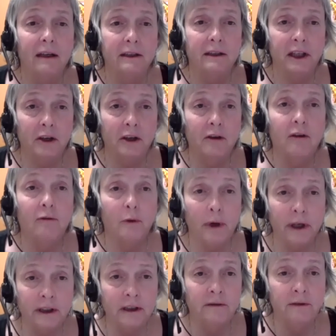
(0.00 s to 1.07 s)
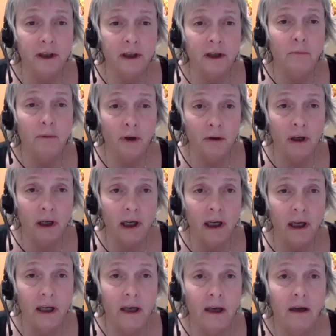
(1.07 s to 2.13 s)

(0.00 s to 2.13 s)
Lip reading: to hear the voice of the community,